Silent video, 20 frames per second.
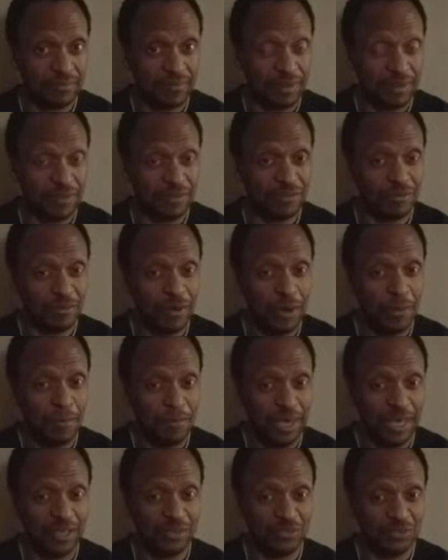It's about
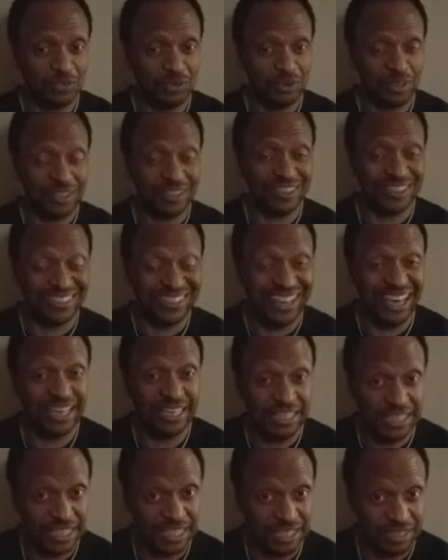making sure that the
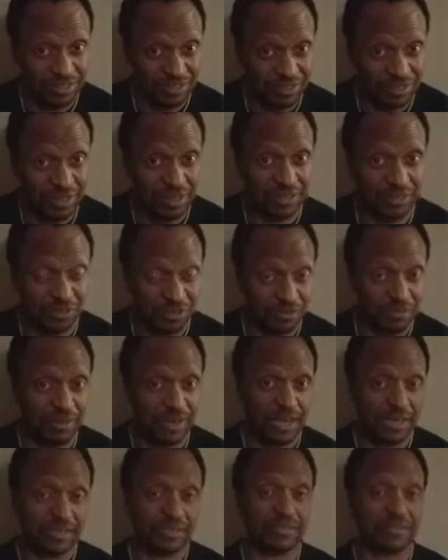technique is done
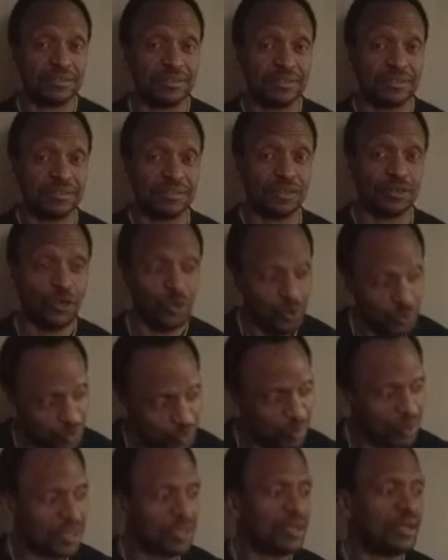correct. Cool.
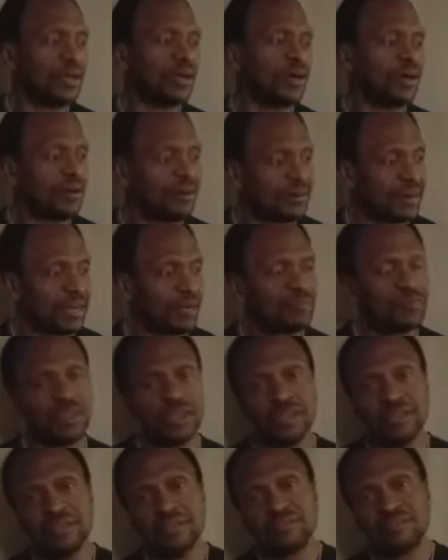All right.
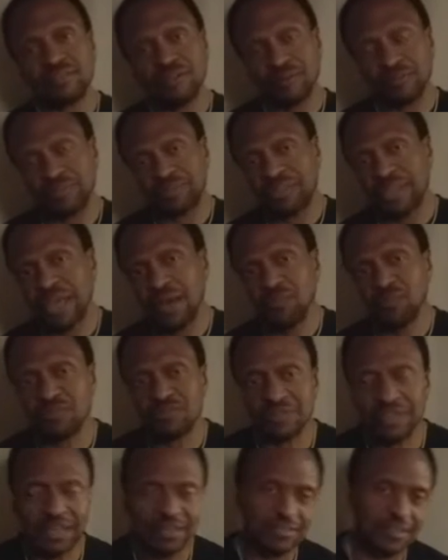So that was
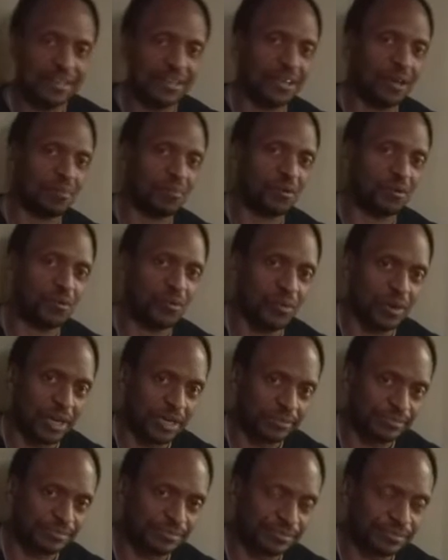lesson number one.
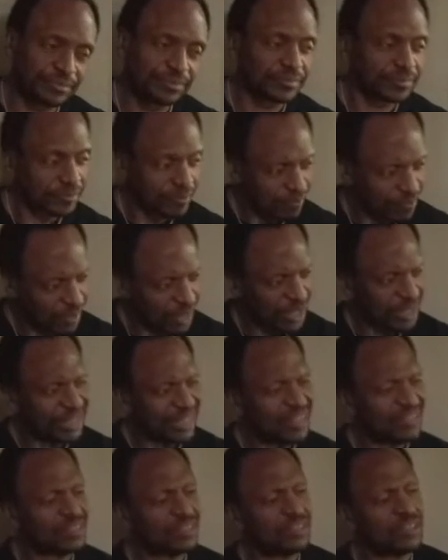
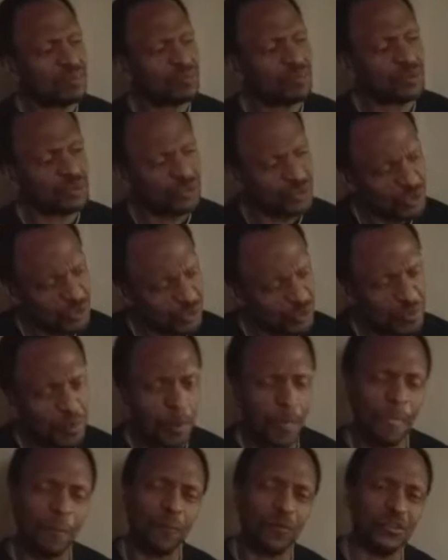Lesson number two
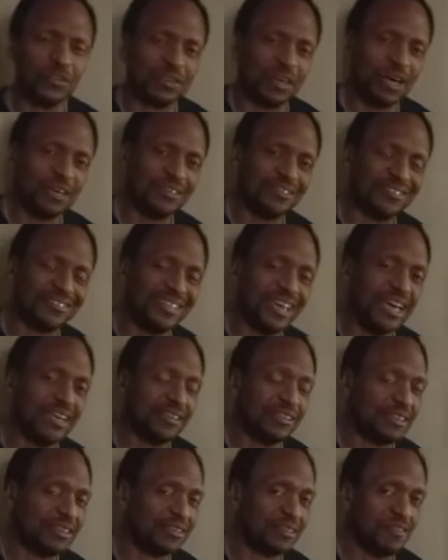was understanding
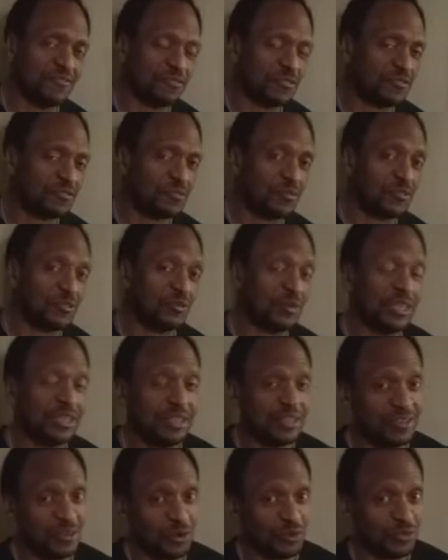the difference between the
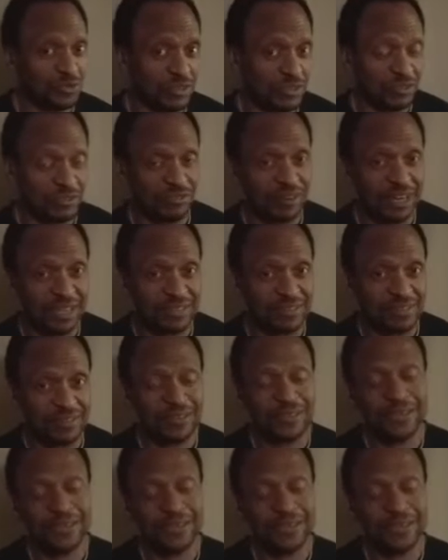notes and the rest.